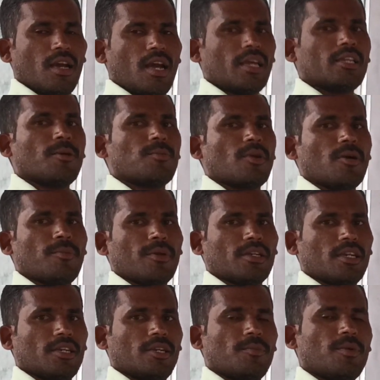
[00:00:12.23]
and the
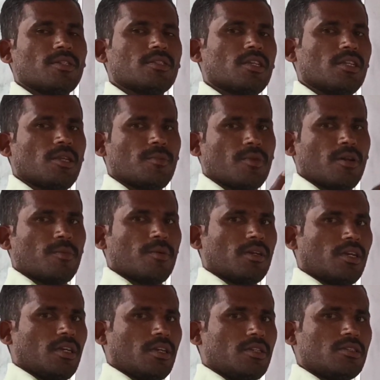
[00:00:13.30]
property. Depends on the
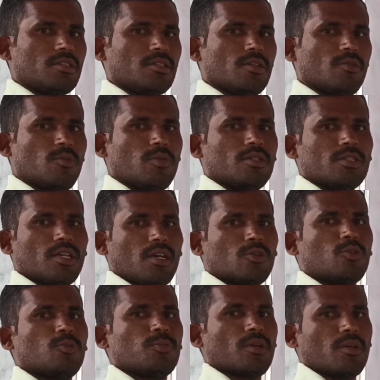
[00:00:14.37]
properties. We saw
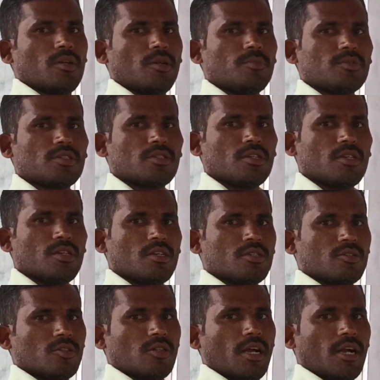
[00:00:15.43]
two problems.
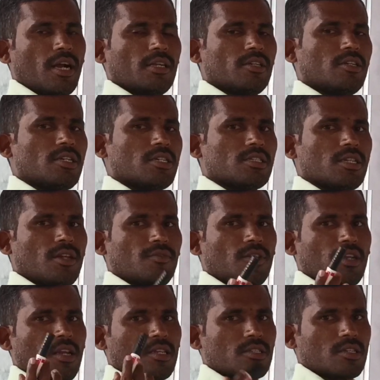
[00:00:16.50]
So the continuation of
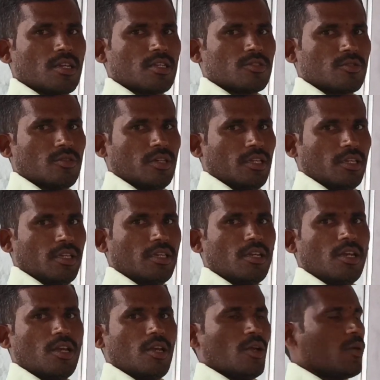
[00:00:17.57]
the last class only
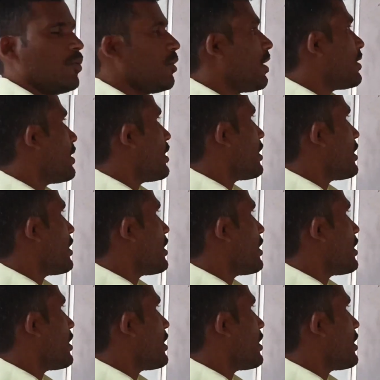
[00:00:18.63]
we are